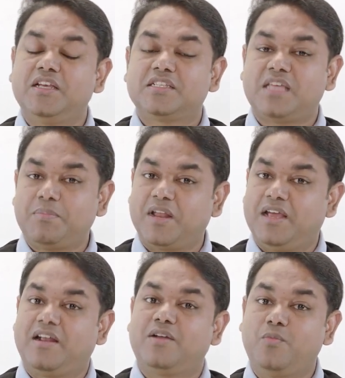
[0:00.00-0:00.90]

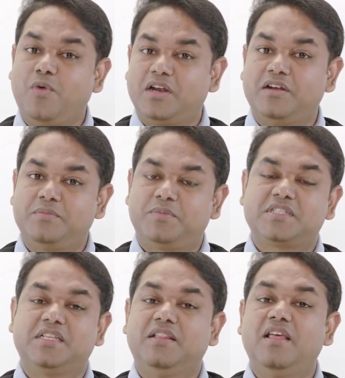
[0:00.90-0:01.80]
supplier are
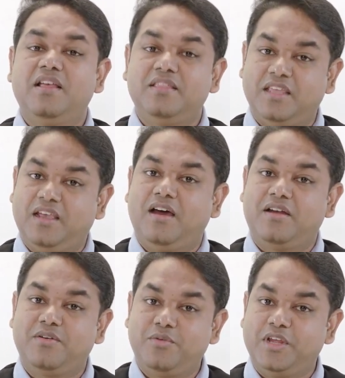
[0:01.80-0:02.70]
100%, they
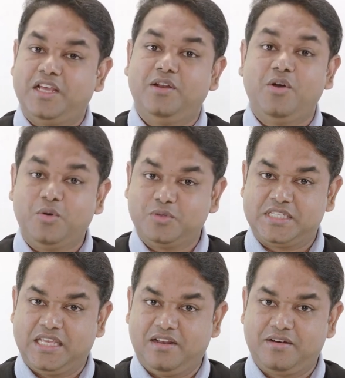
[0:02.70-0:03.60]
are real
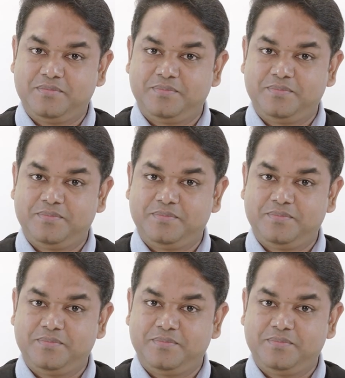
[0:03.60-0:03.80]
wholesaler.